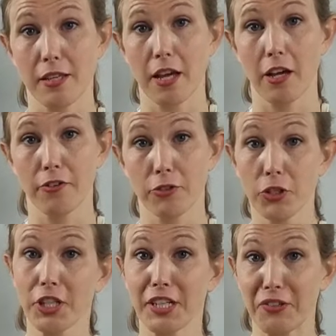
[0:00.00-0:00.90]
of
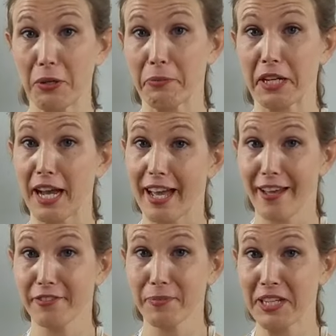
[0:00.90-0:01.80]
cooking equipment I
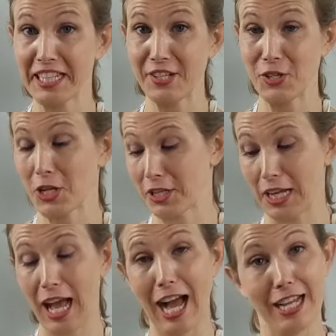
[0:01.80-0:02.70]
have in my kitchen.
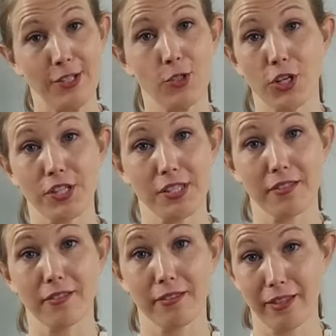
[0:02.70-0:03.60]
I just
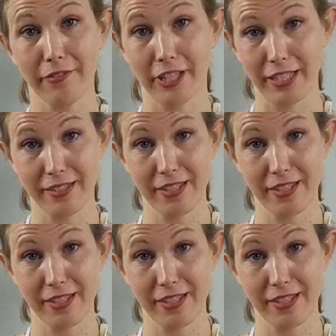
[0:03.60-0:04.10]
love it.